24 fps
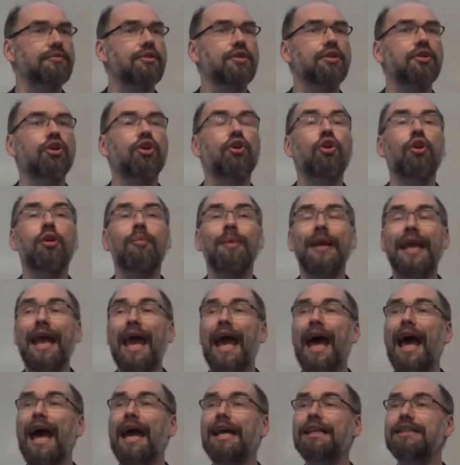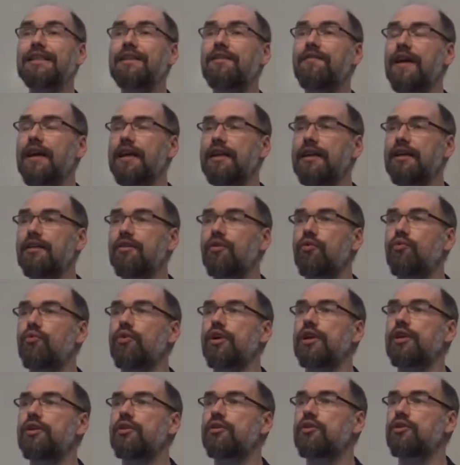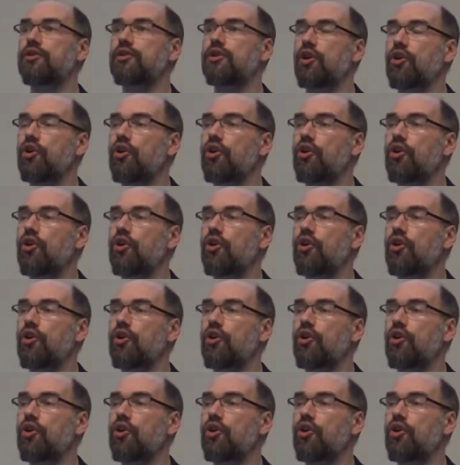So you're going to be activating the reader's